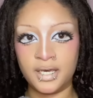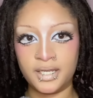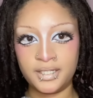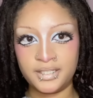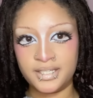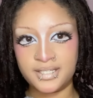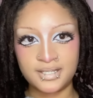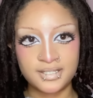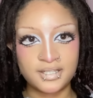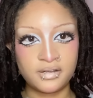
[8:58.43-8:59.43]
And this
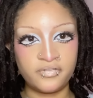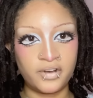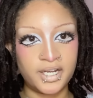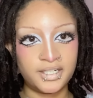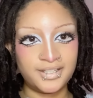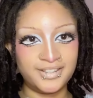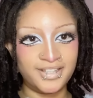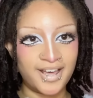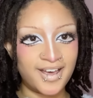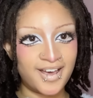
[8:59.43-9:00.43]
is the final
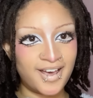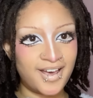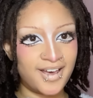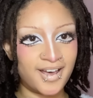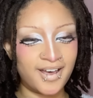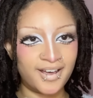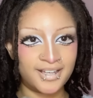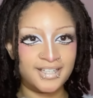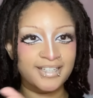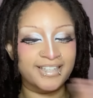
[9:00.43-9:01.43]

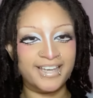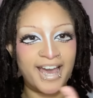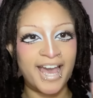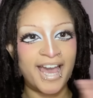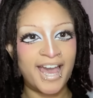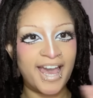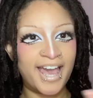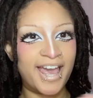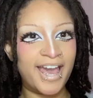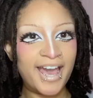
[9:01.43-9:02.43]
look!
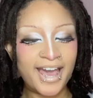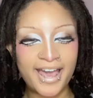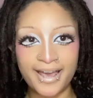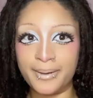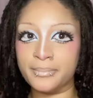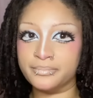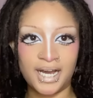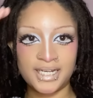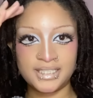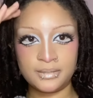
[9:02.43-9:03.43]
Yay!
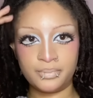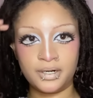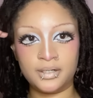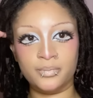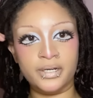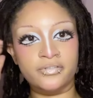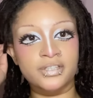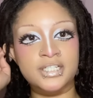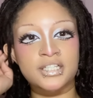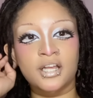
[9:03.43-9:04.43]
I didn't put on a wig for
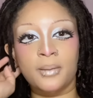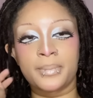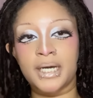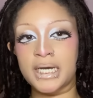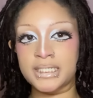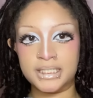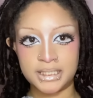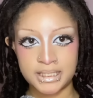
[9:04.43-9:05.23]
this look because